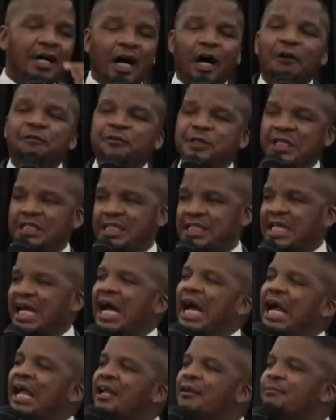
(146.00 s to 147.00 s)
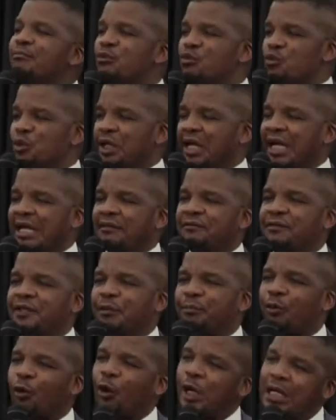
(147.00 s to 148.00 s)
Oftentimes, we have
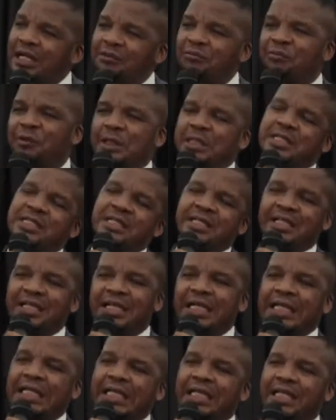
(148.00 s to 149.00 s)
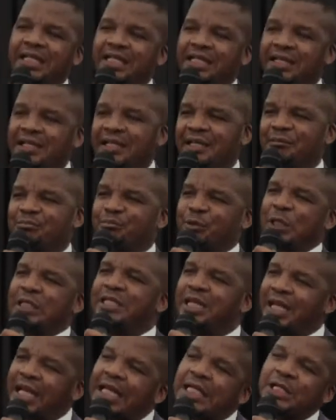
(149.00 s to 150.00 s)
the proclivity and the
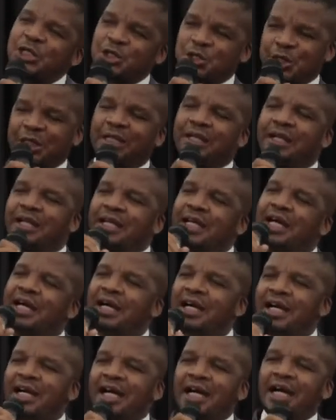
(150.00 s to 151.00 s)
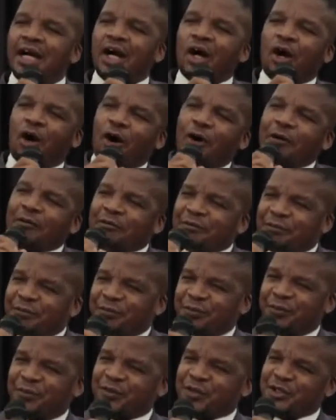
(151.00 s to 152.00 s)
predilection of,
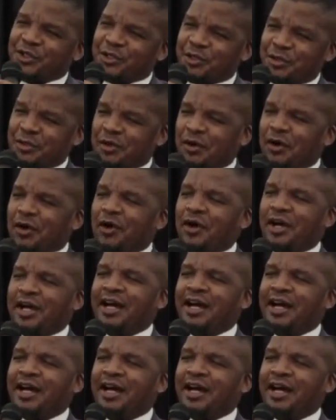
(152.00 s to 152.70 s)
you know,